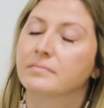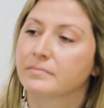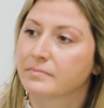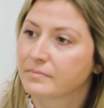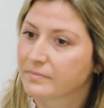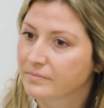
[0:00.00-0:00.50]

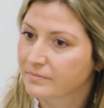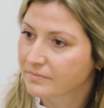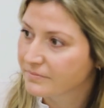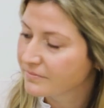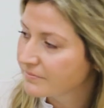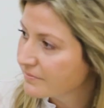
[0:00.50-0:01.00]

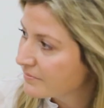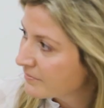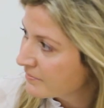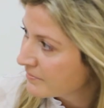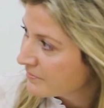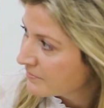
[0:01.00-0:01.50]

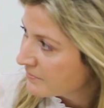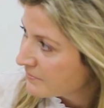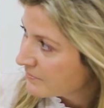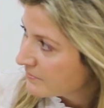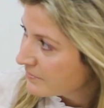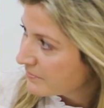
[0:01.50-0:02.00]

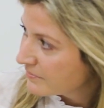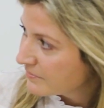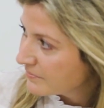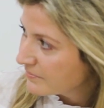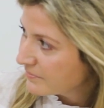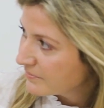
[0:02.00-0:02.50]

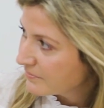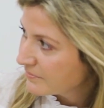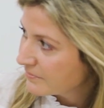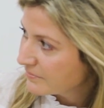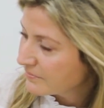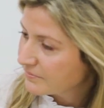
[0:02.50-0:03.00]

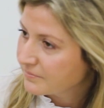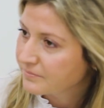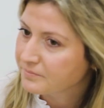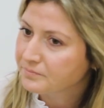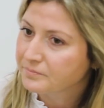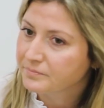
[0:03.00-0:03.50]

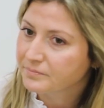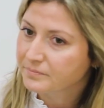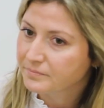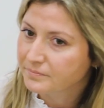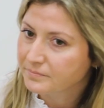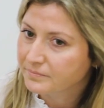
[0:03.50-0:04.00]

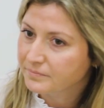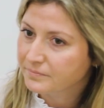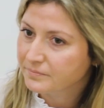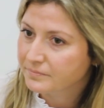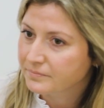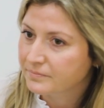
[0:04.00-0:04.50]

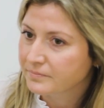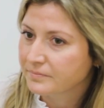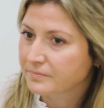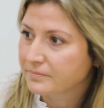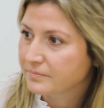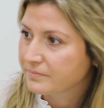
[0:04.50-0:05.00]

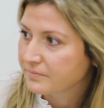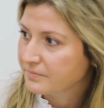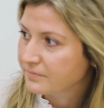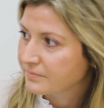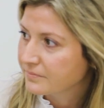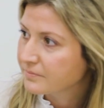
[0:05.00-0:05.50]

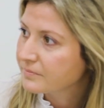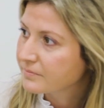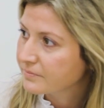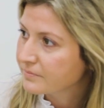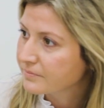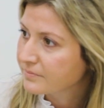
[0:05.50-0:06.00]

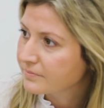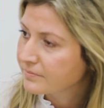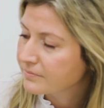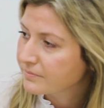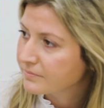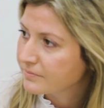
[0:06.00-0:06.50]

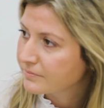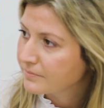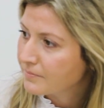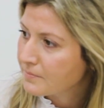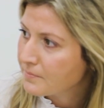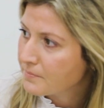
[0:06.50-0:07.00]

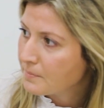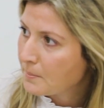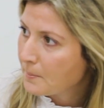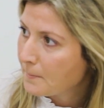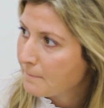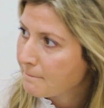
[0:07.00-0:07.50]

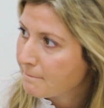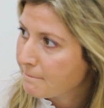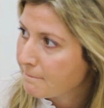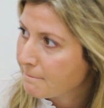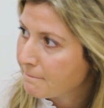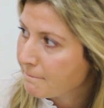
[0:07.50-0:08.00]
(not speaking)